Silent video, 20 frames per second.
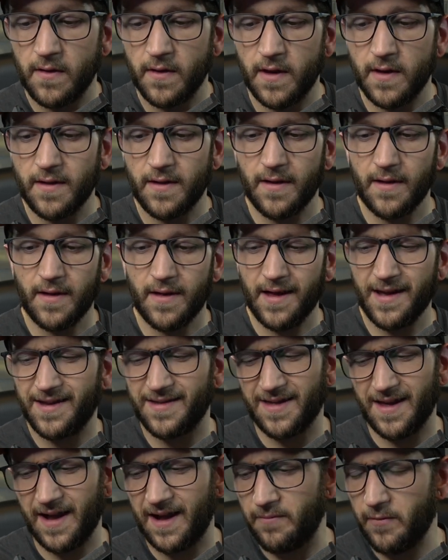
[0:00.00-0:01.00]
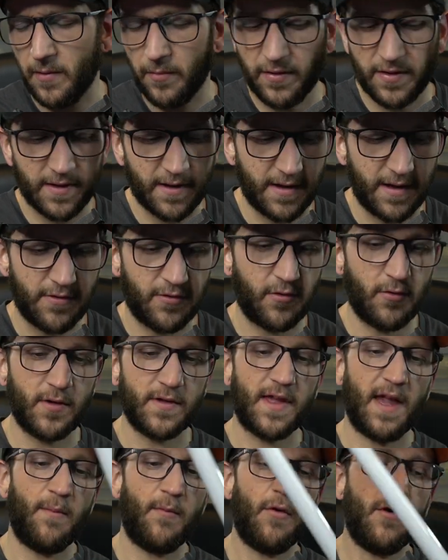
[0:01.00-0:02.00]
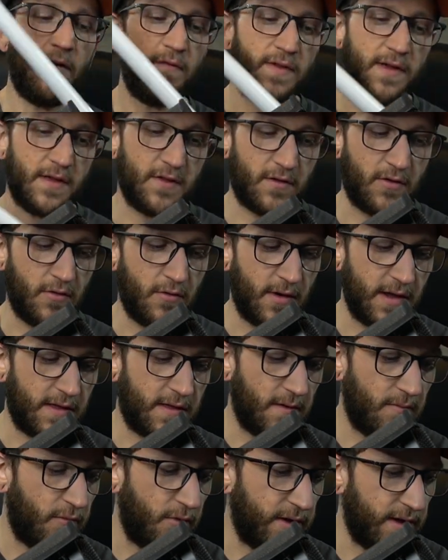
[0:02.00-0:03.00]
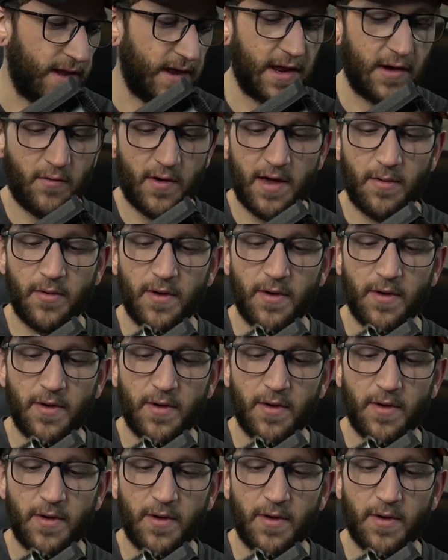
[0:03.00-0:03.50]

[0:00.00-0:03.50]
and uh, like I said, I'm, I'm just going to do a demo of these two at some point anyway,